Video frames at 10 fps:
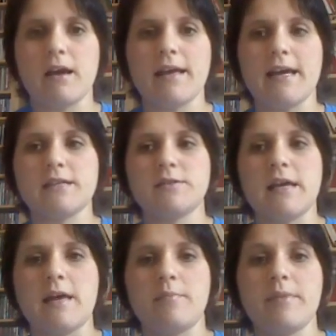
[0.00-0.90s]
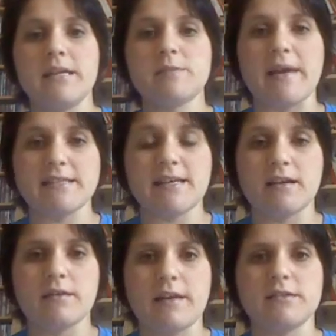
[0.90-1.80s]
I had been
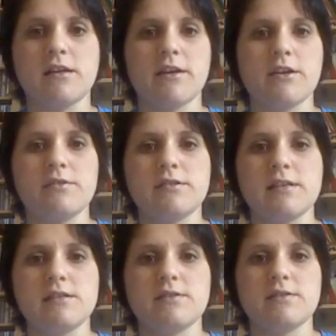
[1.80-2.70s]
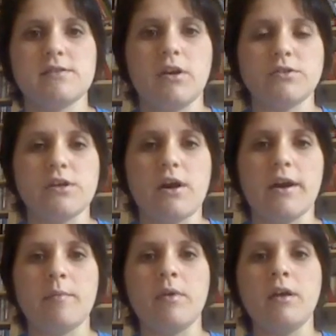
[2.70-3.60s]
expecting that diagnosis for a long
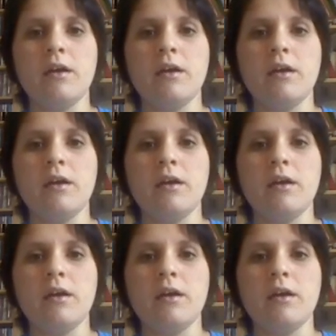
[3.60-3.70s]
time.